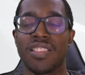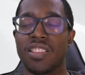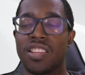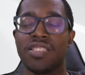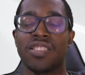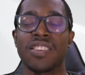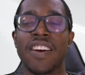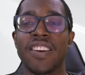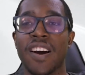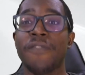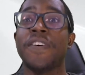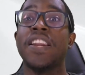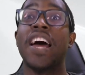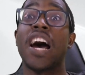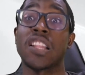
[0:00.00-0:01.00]
sight
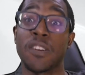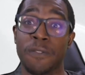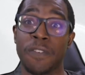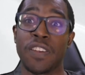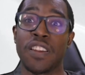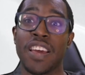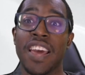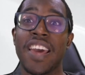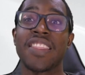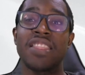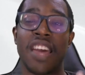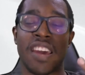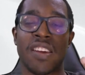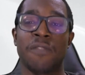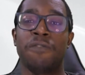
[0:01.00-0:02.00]
of an elephant
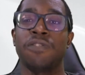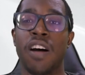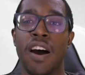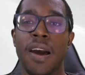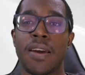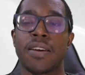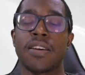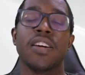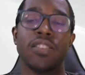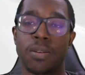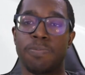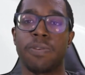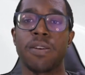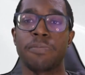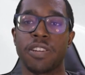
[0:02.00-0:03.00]
that can fly is
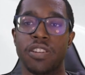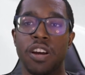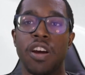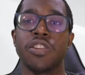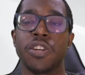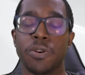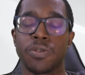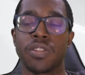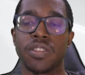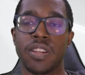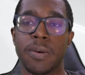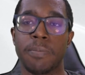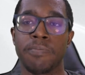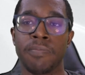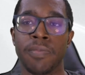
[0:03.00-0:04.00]
pretty much a joke to
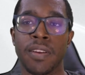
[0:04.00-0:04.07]
them.